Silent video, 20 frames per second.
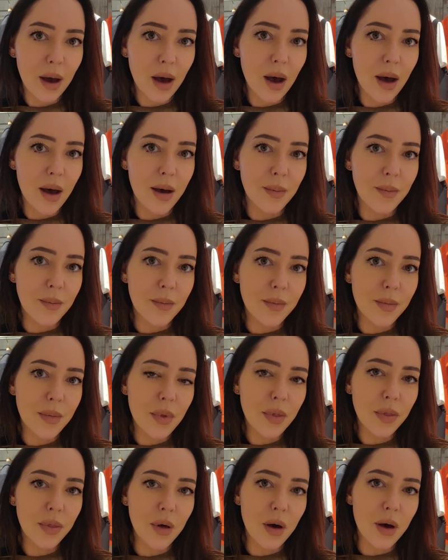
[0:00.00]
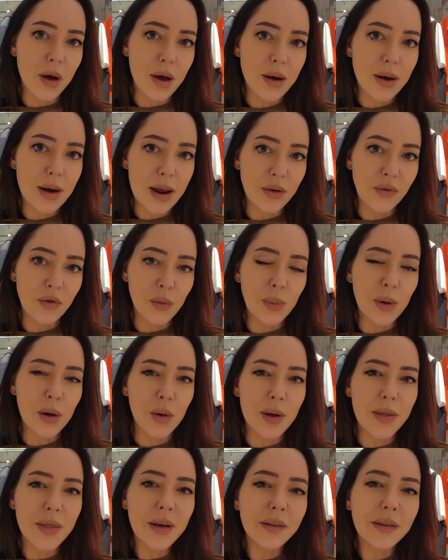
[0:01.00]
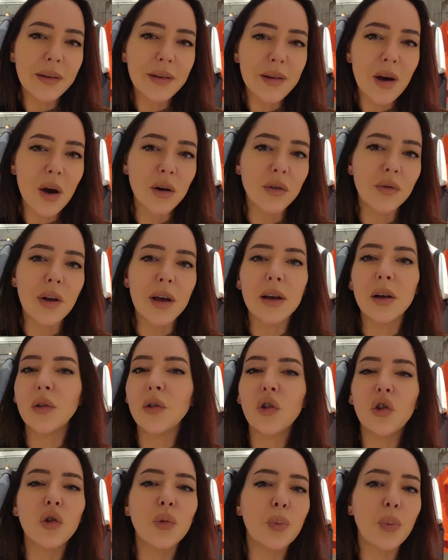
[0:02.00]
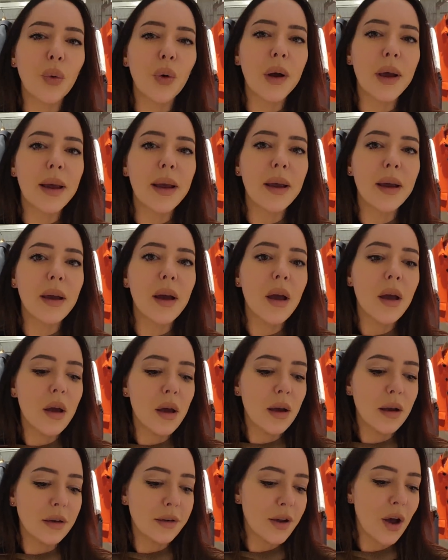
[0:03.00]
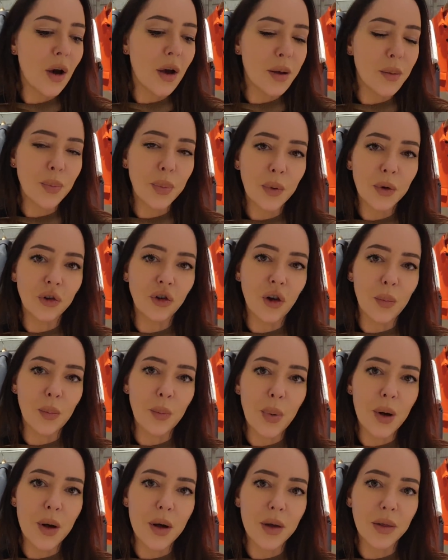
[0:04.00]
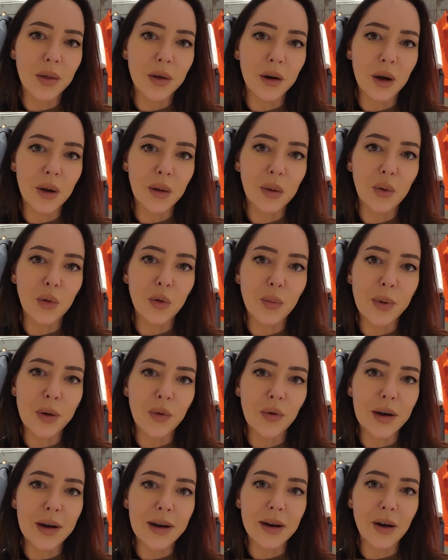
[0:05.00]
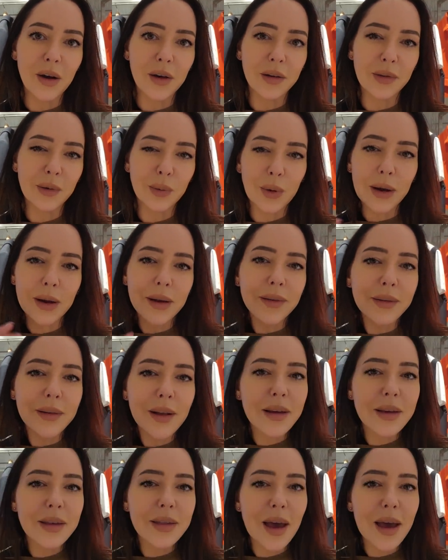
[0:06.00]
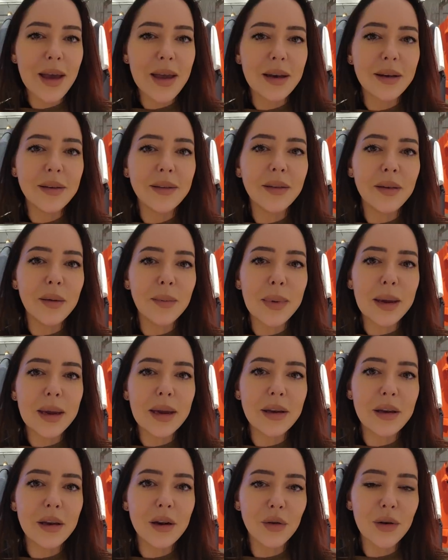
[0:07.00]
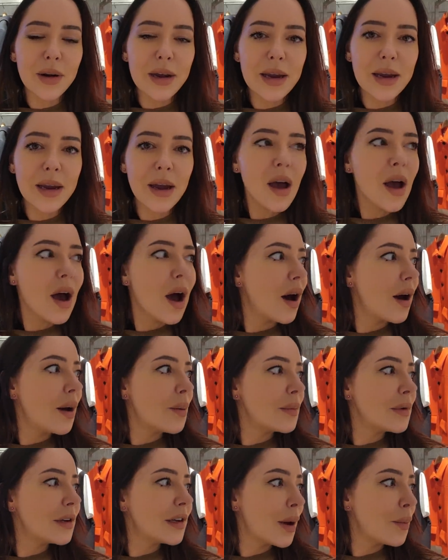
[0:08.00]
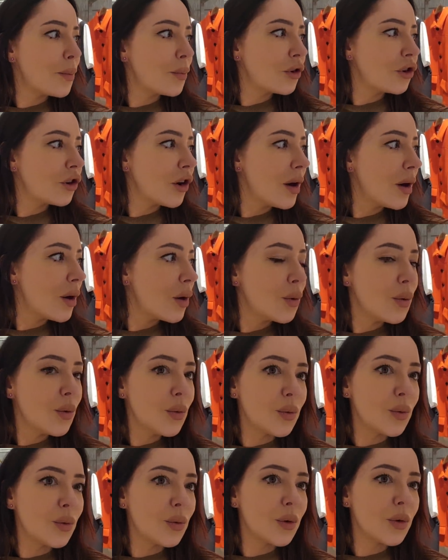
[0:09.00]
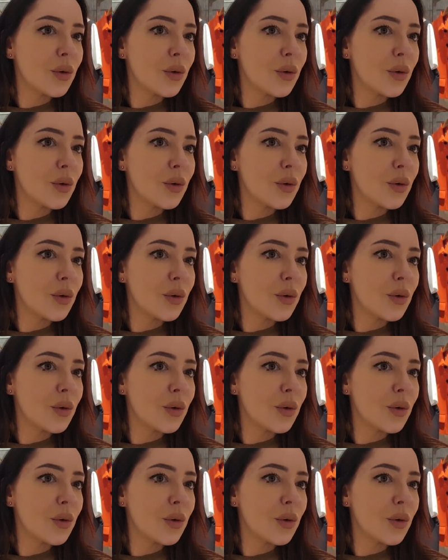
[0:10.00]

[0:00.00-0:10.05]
the navy blue, and this is kind of like a spring type jumper that I thought would be really nice when it's like that intermediary temperature. Ooh,